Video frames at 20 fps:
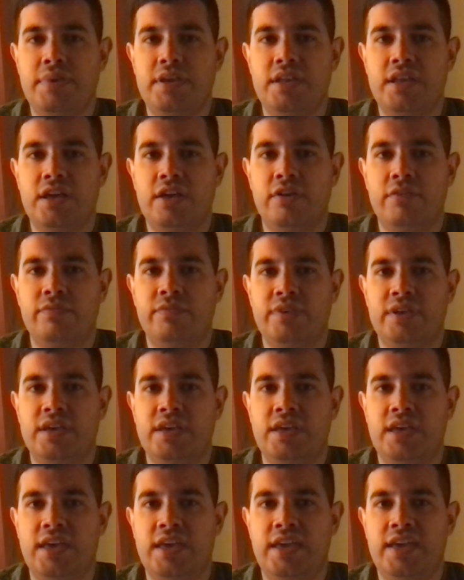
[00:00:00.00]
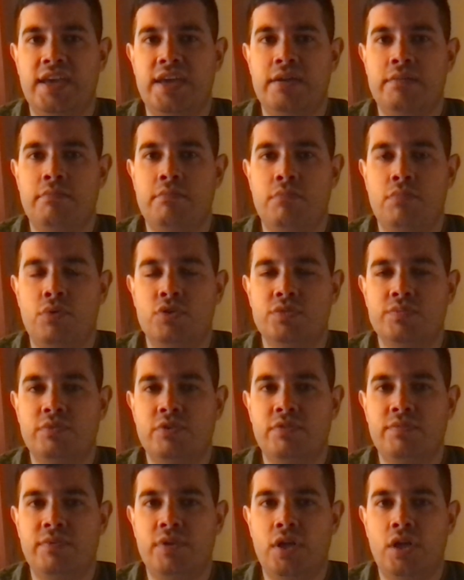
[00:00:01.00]
being healthy, and most
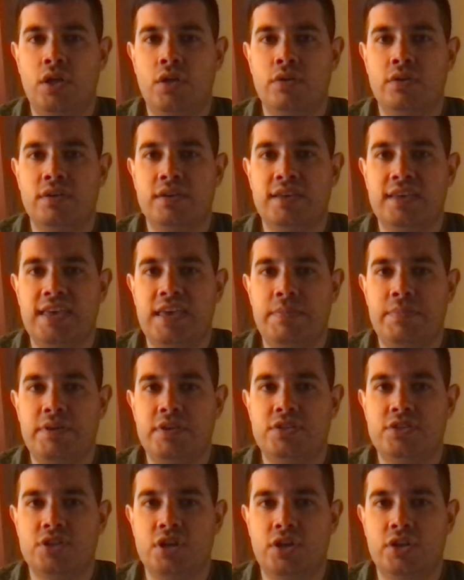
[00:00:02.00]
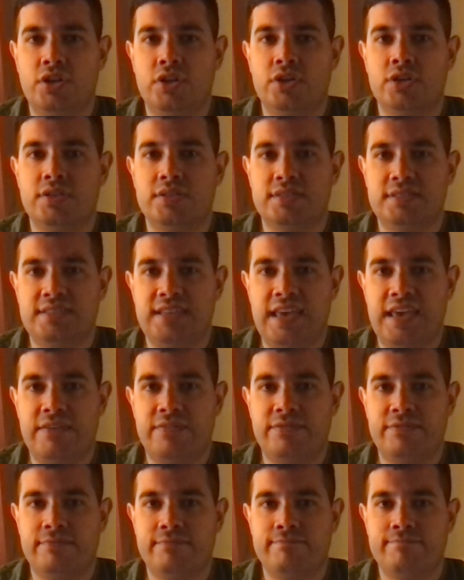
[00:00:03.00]
important of all, keep each other safe.